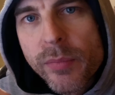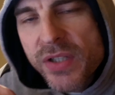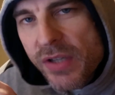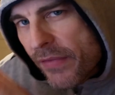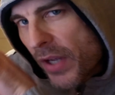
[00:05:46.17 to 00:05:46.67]

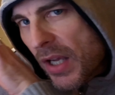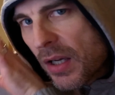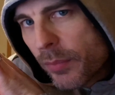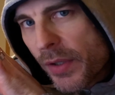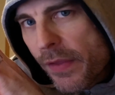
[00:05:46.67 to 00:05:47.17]
because I have a
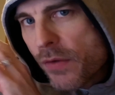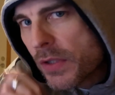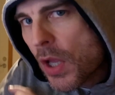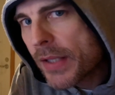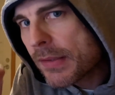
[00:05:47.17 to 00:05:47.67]
couple of those
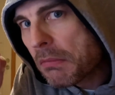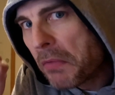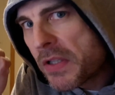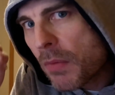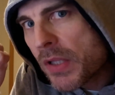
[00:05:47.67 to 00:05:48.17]
lights,
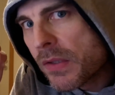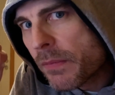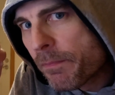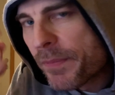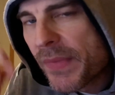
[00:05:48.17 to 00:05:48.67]
these ones,
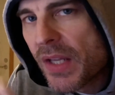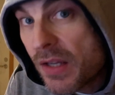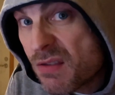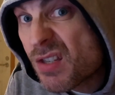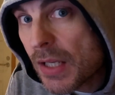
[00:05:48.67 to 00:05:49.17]

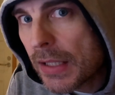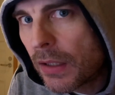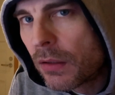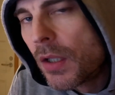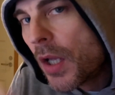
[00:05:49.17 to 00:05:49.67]
in the
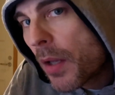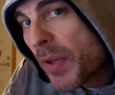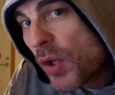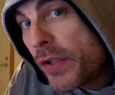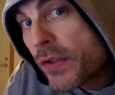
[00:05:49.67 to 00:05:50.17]
cellar, but
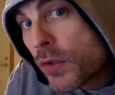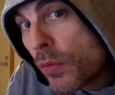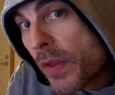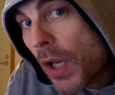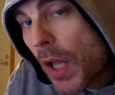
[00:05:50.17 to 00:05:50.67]
only two
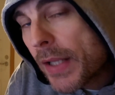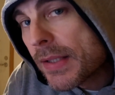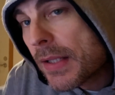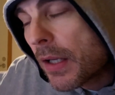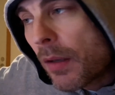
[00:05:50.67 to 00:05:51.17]
of the
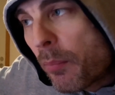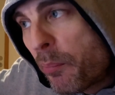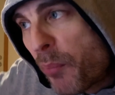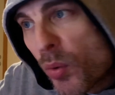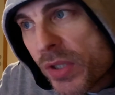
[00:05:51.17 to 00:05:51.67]
lights are
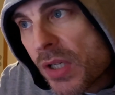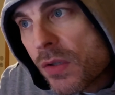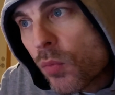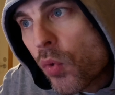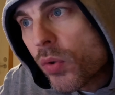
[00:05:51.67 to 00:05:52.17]
pointing
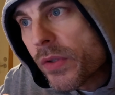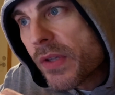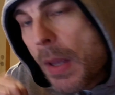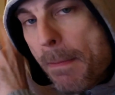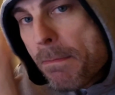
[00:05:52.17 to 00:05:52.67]
towards
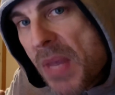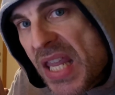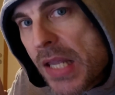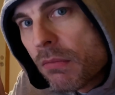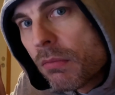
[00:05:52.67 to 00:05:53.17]

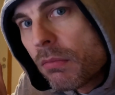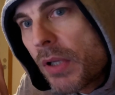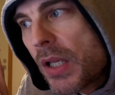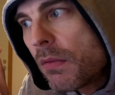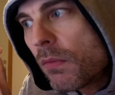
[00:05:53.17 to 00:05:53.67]
me
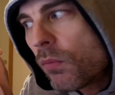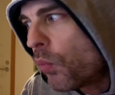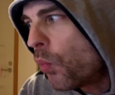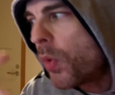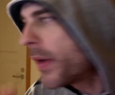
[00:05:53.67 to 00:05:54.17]
in
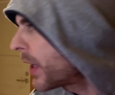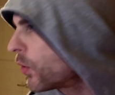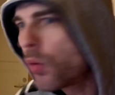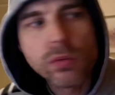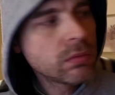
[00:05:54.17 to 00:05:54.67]
what I
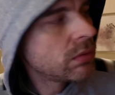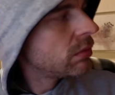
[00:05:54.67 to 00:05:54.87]
call